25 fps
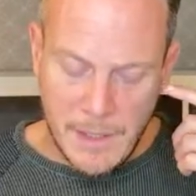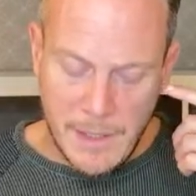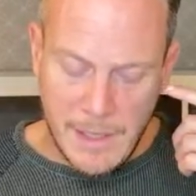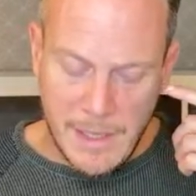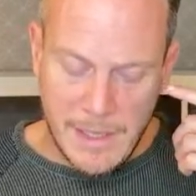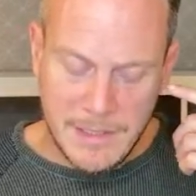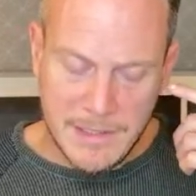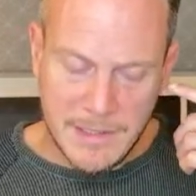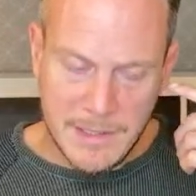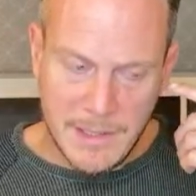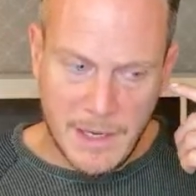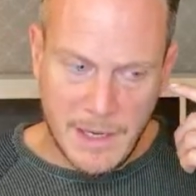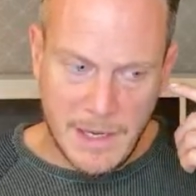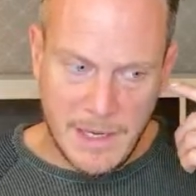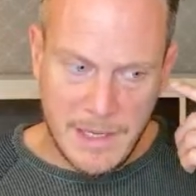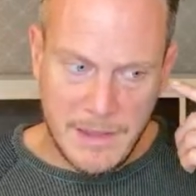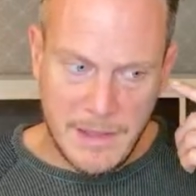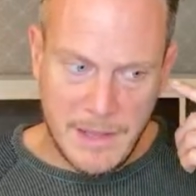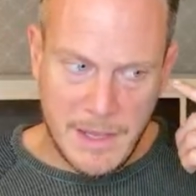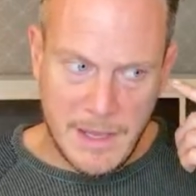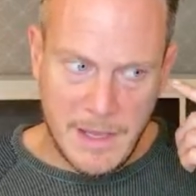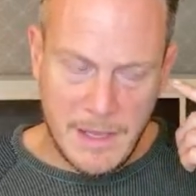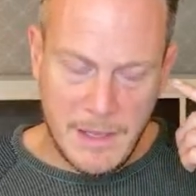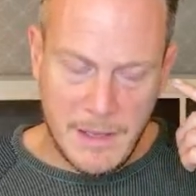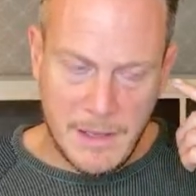it's
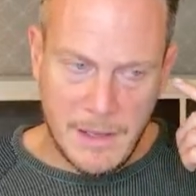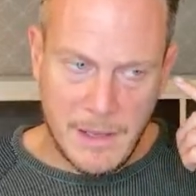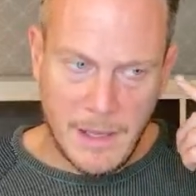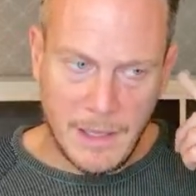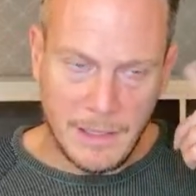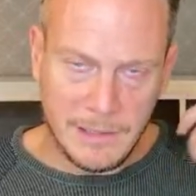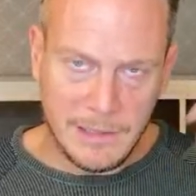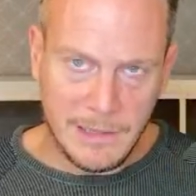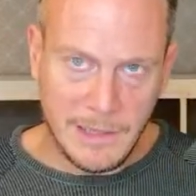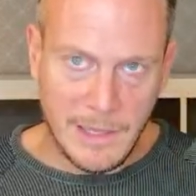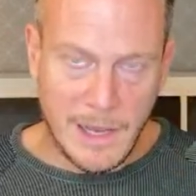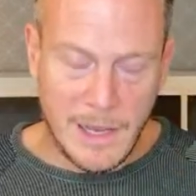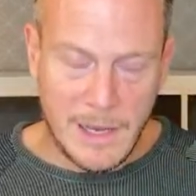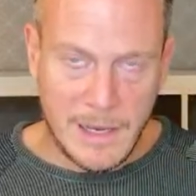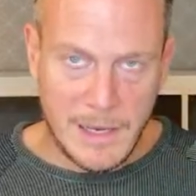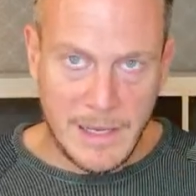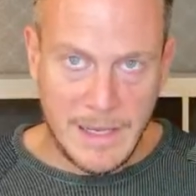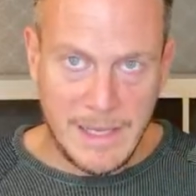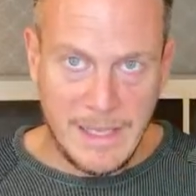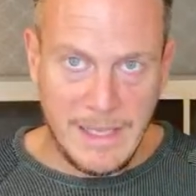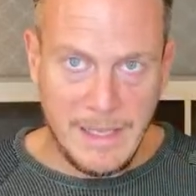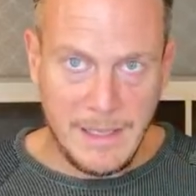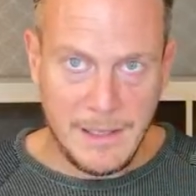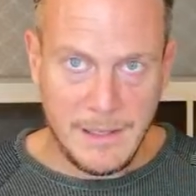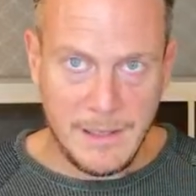neither a
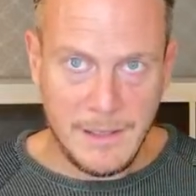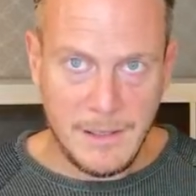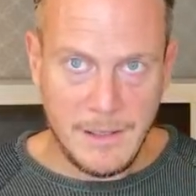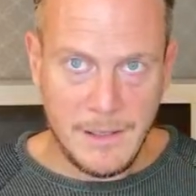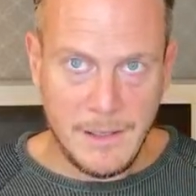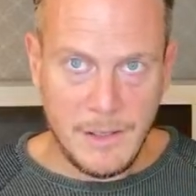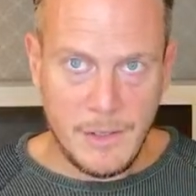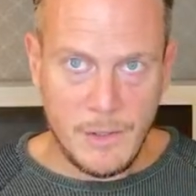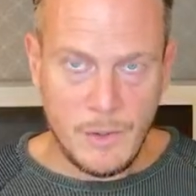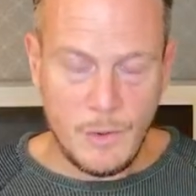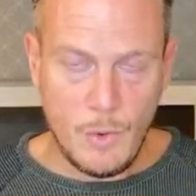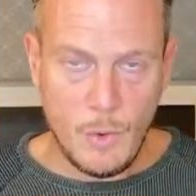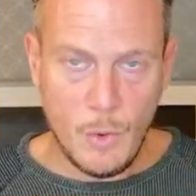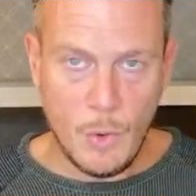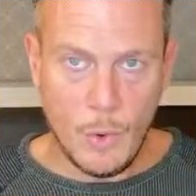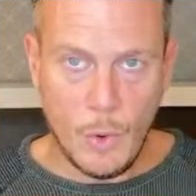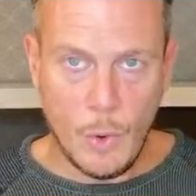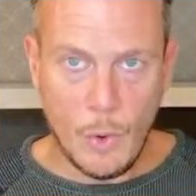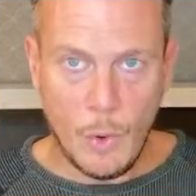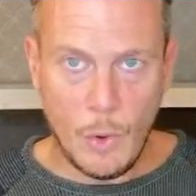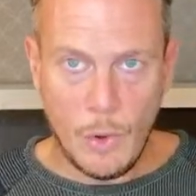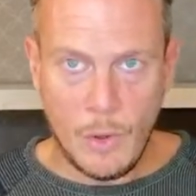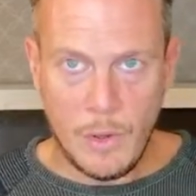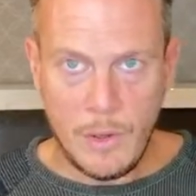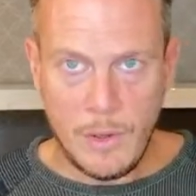lie
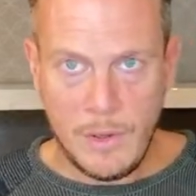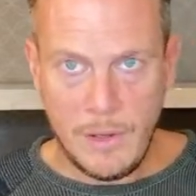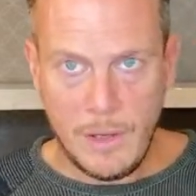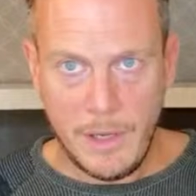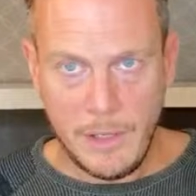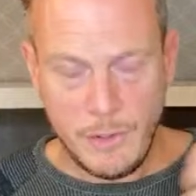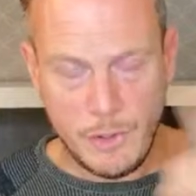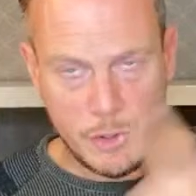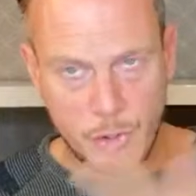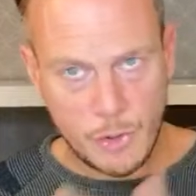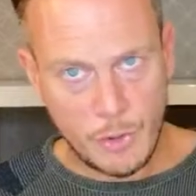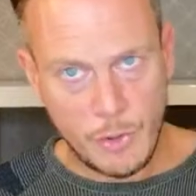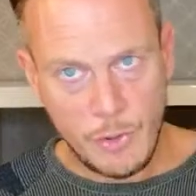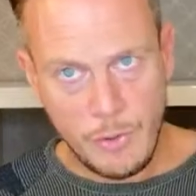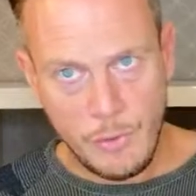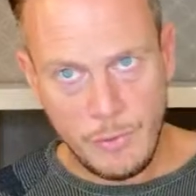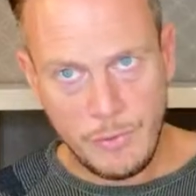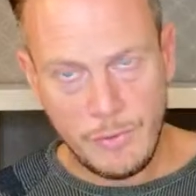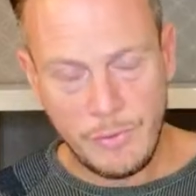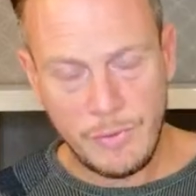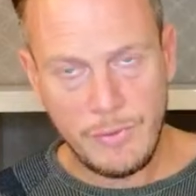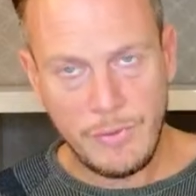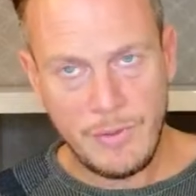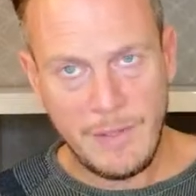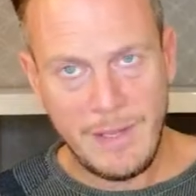nor a
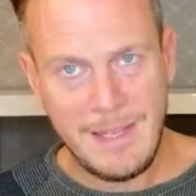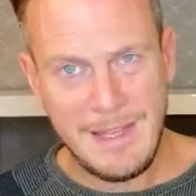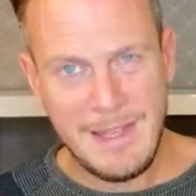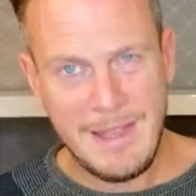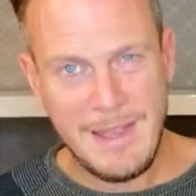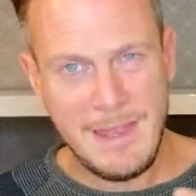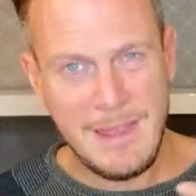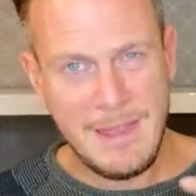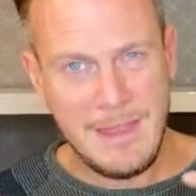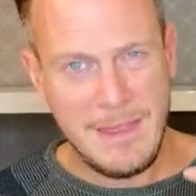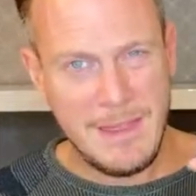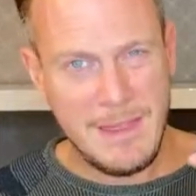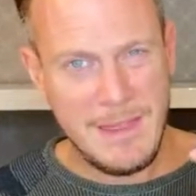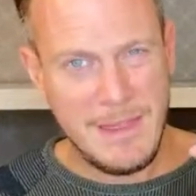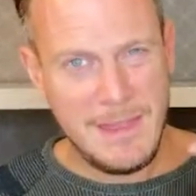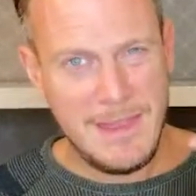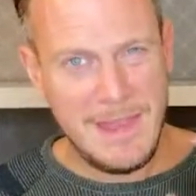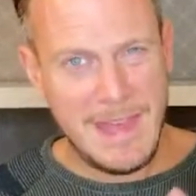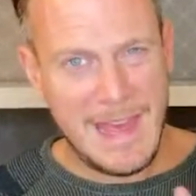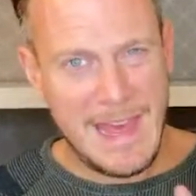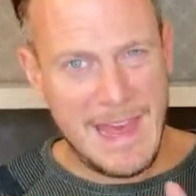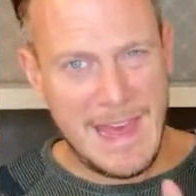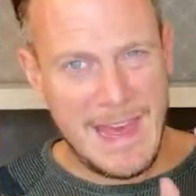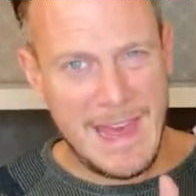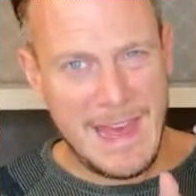truth in
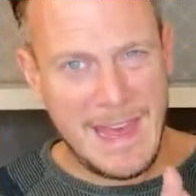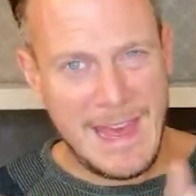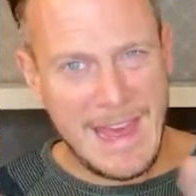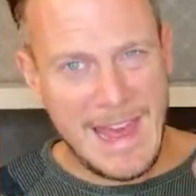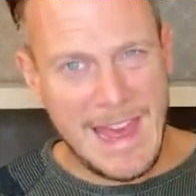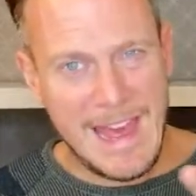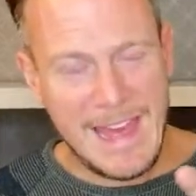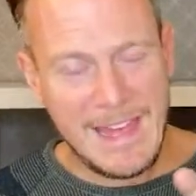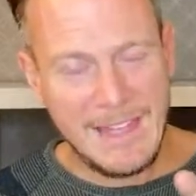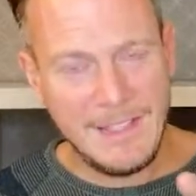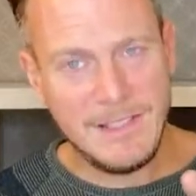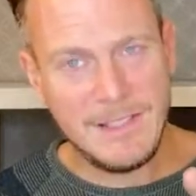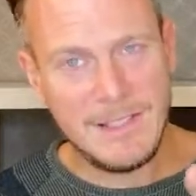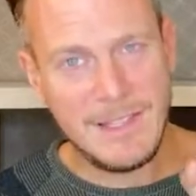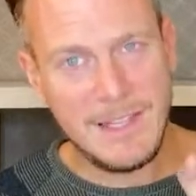their heads.